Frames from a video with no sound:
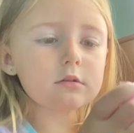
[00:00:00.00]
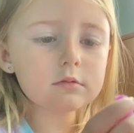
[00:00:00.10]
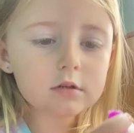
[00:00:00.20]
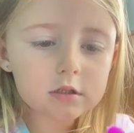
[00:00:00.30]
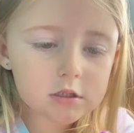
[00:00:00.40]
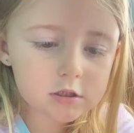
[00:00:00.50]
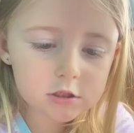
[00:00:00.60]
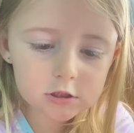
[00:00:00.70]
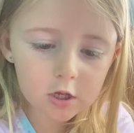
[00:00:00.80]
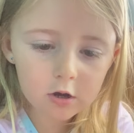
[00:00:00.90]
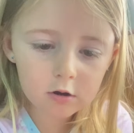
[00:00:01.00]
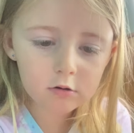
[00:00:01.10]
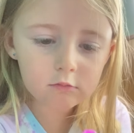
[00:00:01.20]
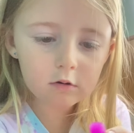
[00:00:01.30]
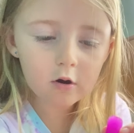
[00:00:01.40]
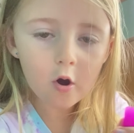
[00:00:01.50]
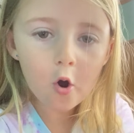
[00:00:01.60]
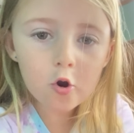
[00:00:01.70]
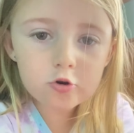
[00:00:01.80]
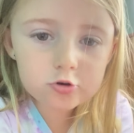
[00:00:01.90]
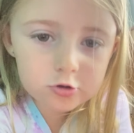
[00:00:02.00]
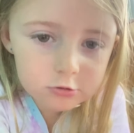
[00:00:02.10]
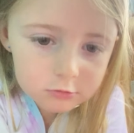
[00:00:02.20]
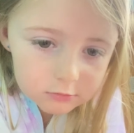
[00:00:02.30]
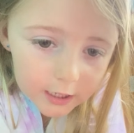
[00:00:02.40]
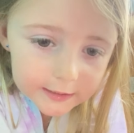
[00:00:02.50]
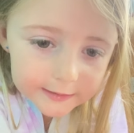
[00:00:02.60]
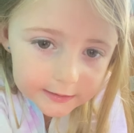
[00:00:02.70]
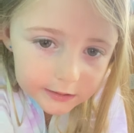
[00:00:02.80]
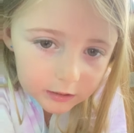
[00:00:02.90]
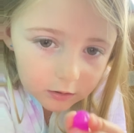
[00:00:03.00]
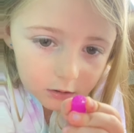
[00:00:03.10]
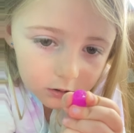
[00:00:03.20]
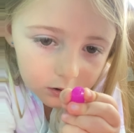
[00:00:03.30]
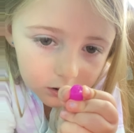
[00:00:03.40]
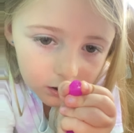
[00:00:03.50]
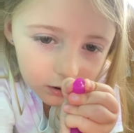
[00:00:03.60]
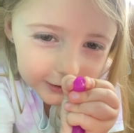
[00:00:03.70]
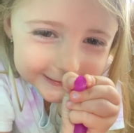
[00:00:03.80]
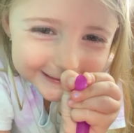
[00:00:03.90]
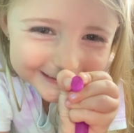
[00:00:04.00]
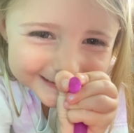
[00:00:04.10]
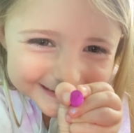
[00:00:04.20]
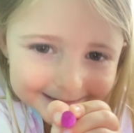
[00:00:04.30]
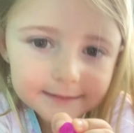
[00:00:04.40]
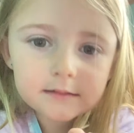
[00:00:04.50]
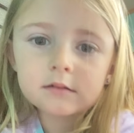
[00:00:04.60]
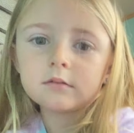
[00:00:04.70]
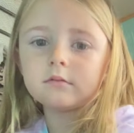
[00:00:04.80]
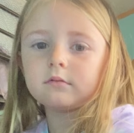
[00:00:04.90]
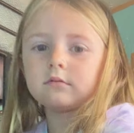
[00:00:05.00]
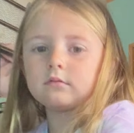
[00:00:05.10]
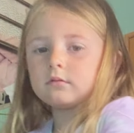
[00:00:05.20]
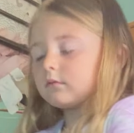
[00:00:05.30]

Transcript: it looks so cool right here. Okay, sorry, I'm gonna show them two